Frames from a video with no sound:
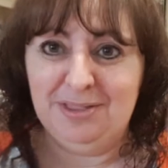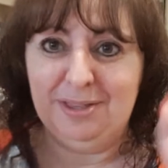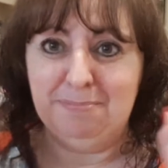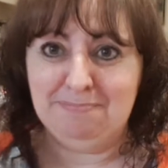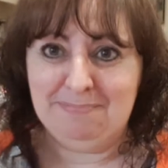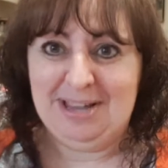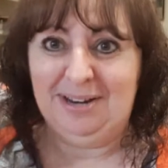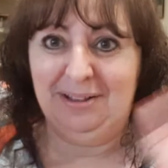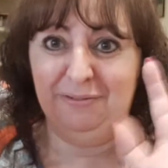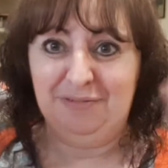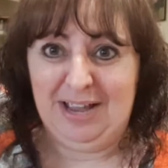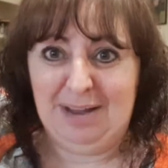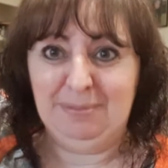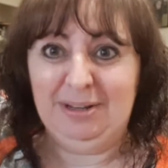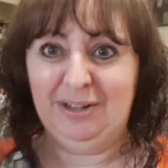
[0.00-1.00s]
the men in the
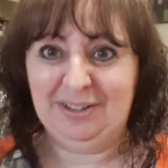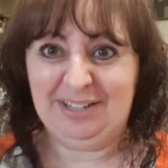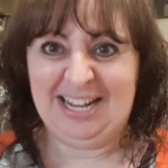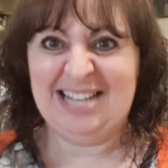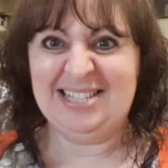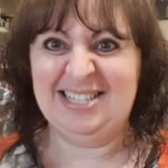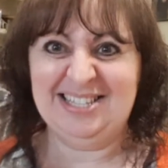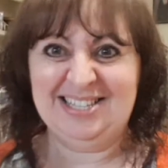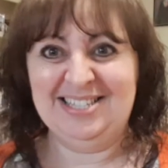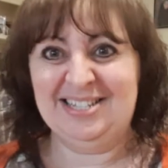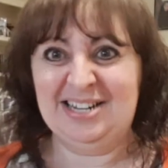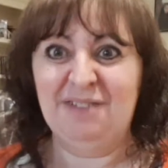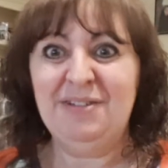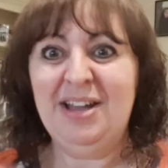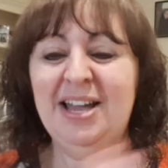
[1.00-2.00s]
family, like the cousins and
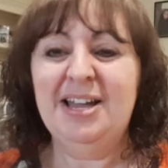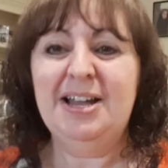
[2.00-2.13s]
stuff,